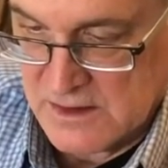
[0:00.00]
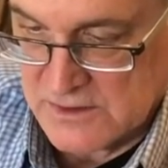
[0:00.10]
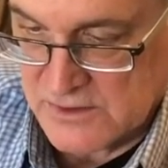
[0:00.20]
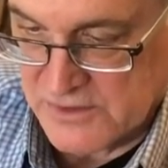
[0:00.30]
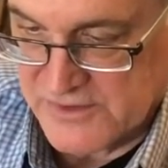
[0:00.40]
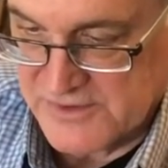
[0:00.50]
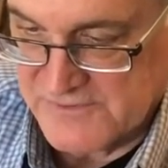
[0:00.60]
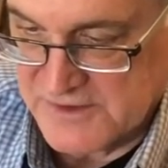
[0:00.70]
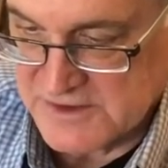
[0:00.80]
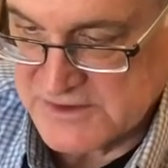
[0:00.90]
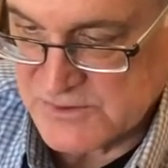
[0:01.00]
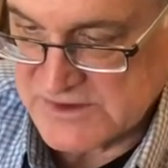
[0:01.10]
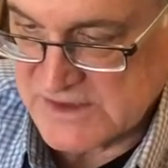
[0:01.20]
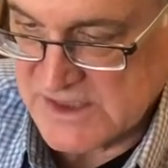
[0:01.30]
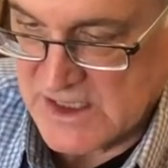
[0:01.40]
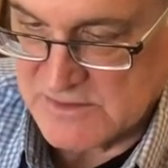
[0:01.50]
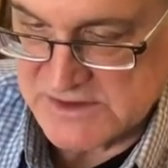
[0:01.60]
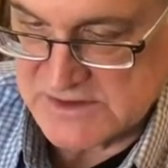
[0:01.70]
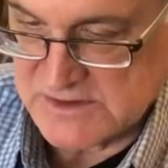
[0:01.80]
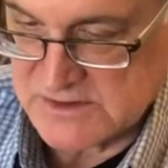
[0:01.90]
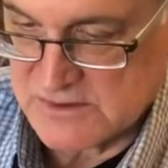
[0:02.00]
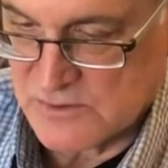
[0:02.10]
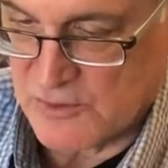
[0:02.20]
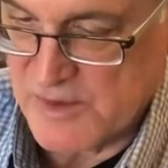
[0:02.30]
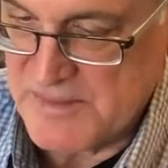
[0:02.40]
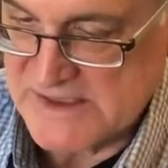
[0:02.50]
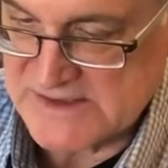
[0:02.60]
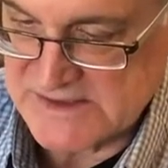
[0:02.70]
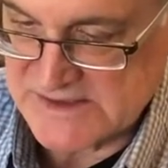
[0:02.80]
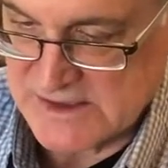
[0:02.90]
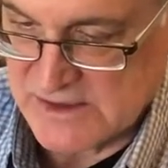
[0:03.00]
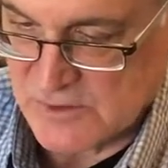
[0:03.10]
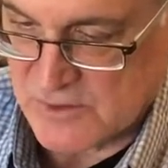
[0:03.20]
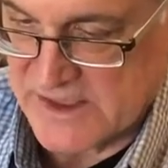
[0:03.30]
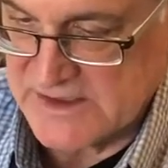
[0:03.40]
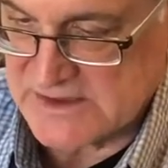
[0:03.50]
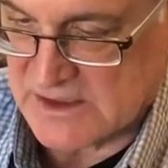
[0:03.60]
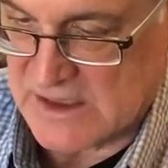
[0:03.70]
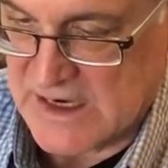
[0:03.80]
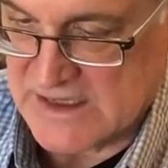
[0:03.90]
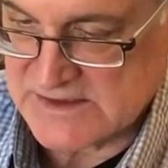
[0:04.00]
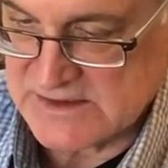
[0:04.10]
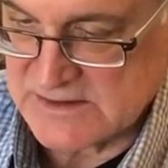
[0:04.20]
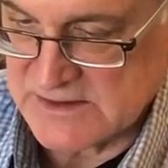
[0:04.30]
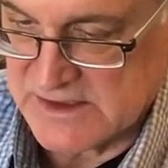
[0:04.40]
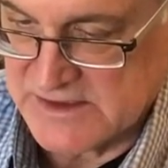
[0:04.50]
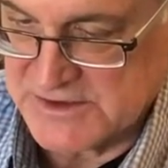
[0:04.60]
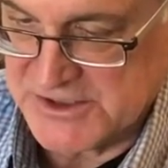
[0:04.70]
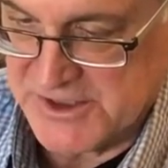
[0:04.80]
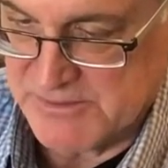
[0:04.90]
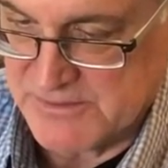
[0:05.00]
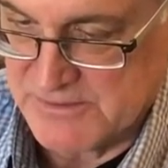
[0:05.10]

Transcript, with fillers: North of the village was the commons, where we peasants grazed our oxen and sheep.